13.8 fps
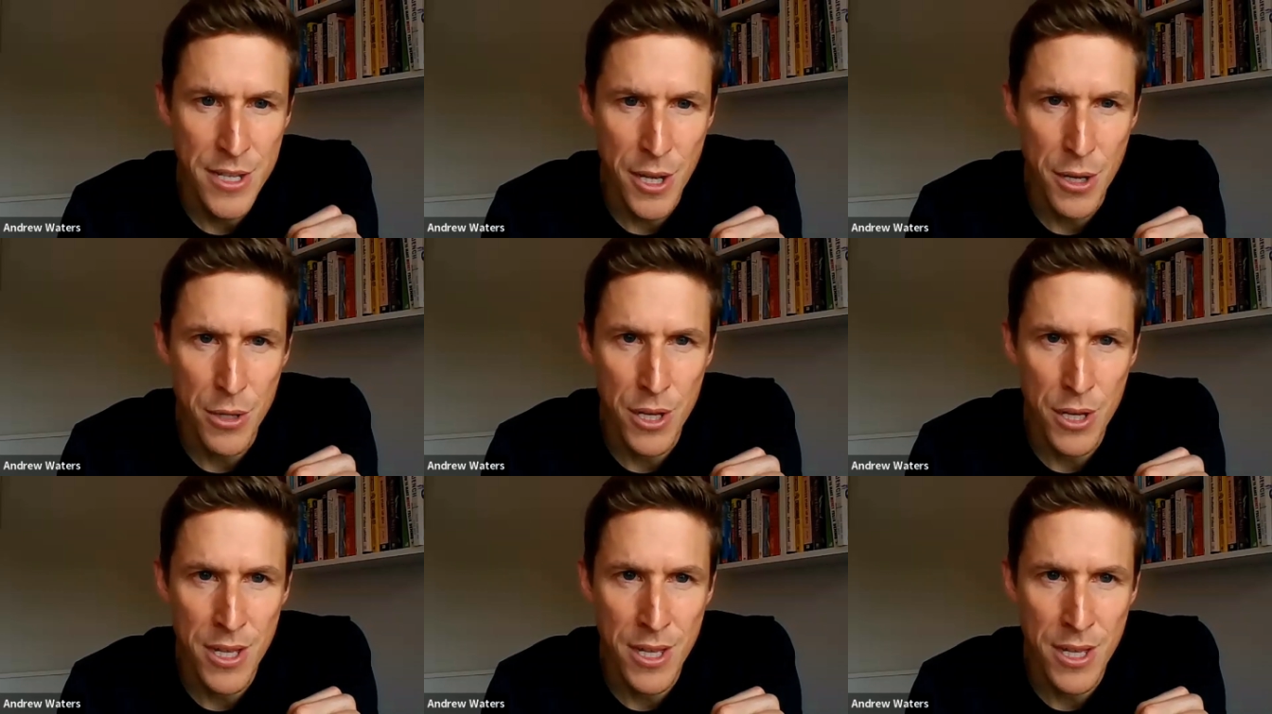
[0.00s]

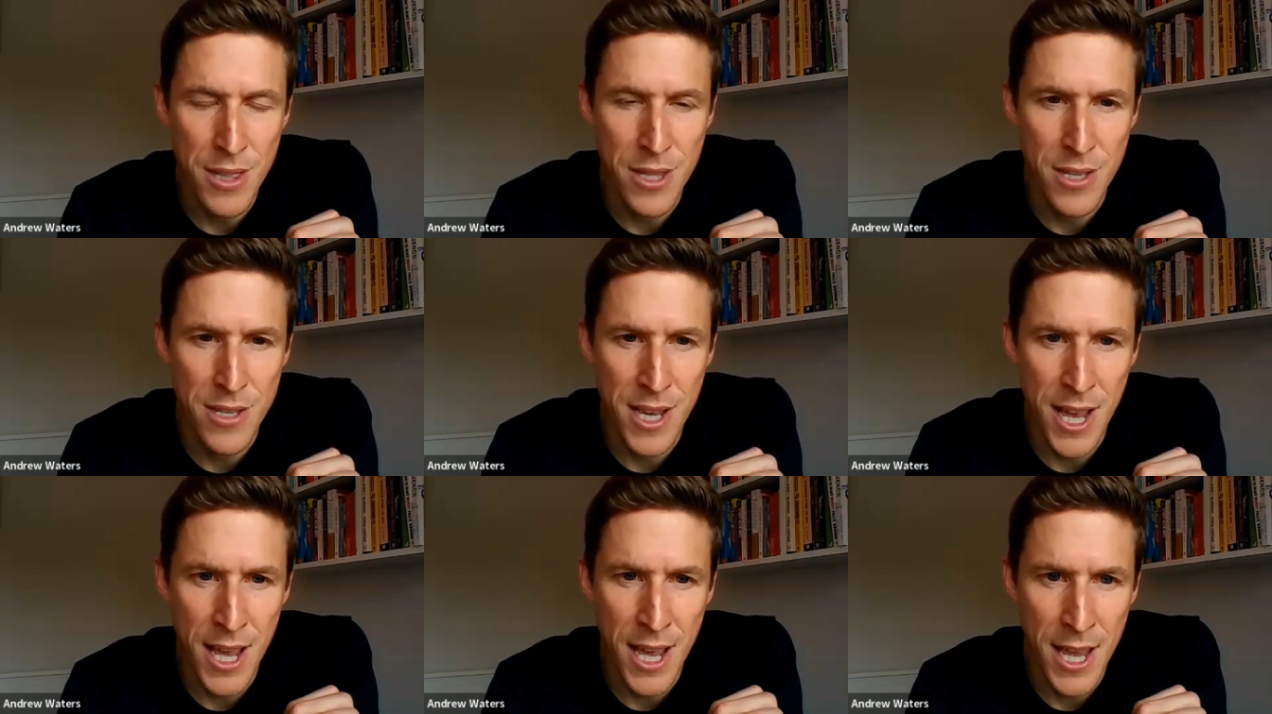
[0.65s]
so that
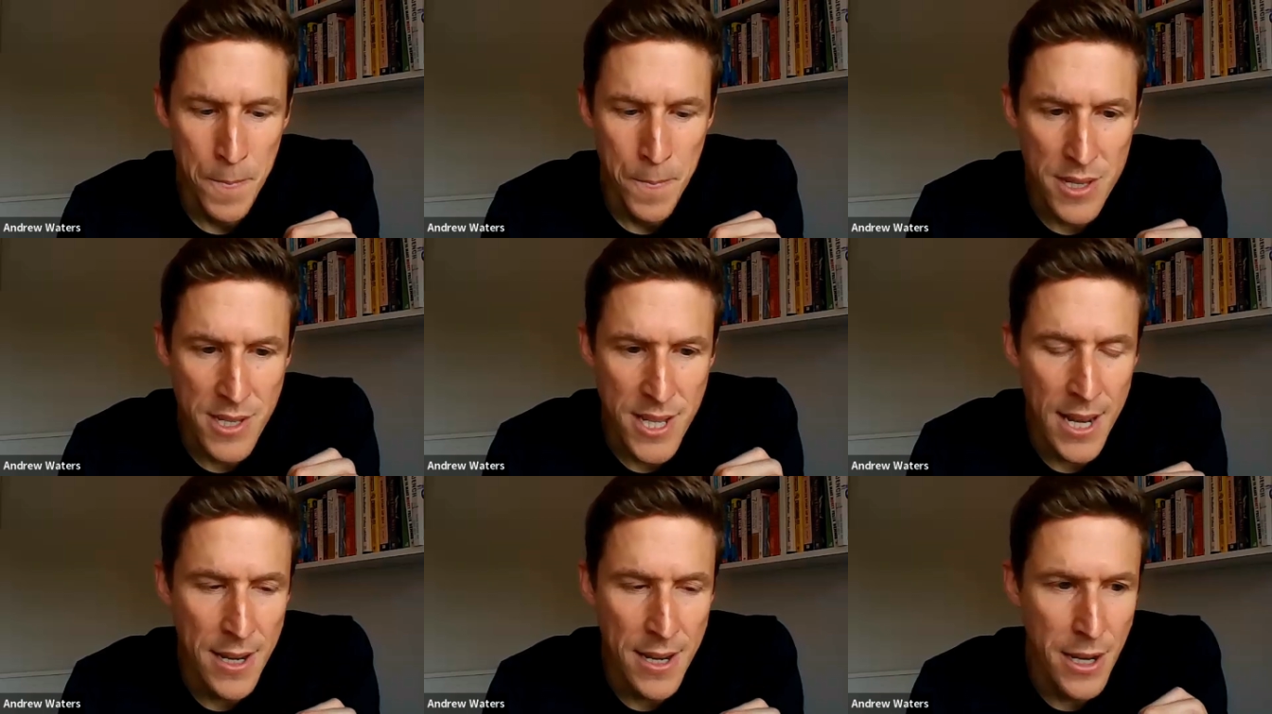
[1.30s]
there's an
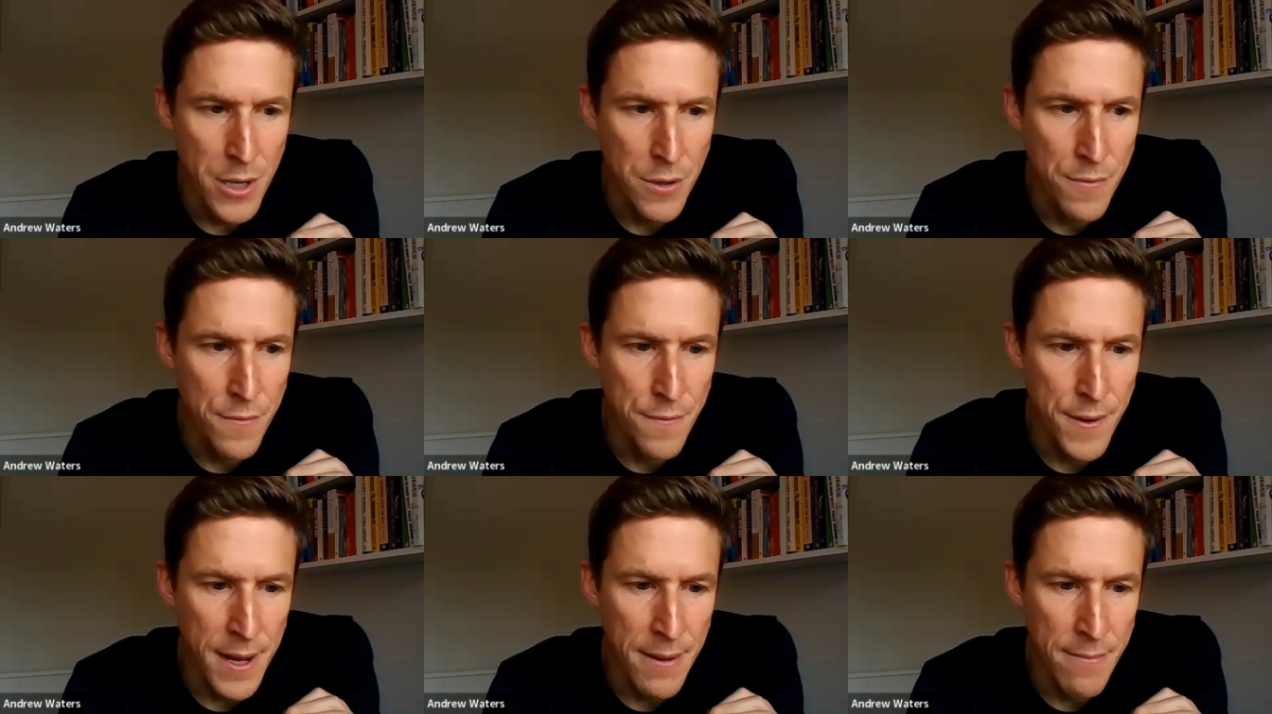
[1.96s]
understanding
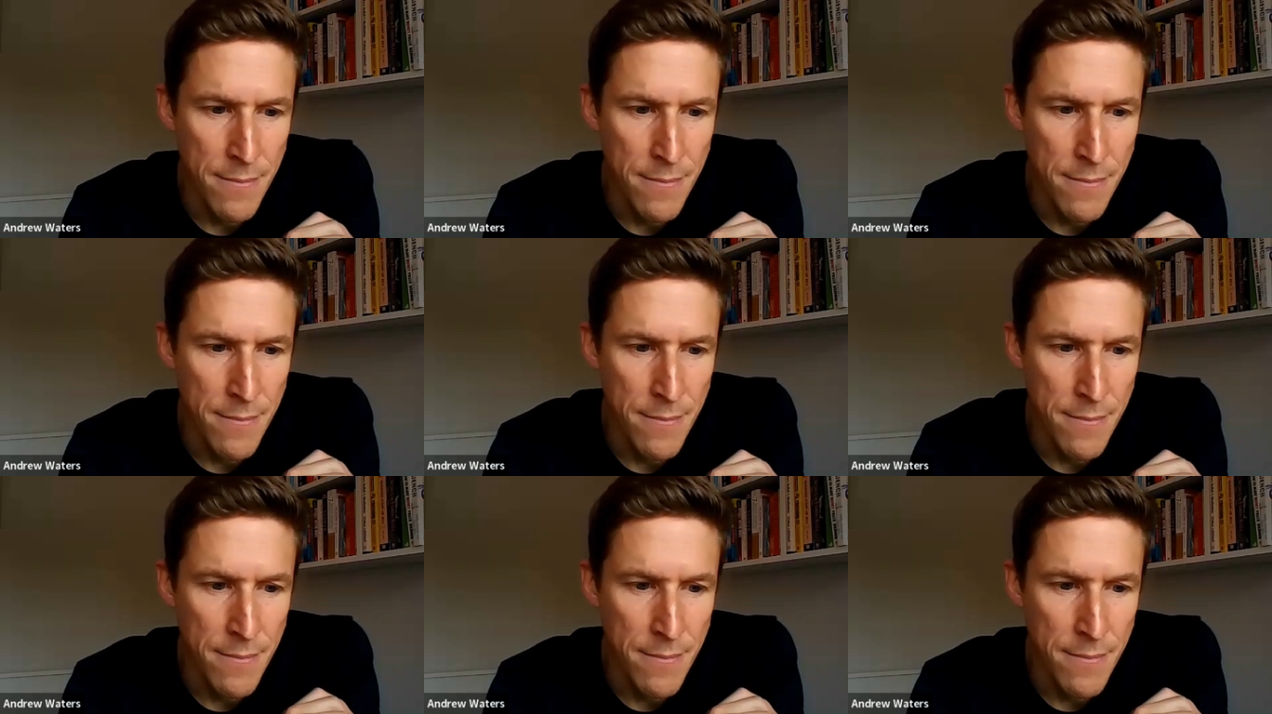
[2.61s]
of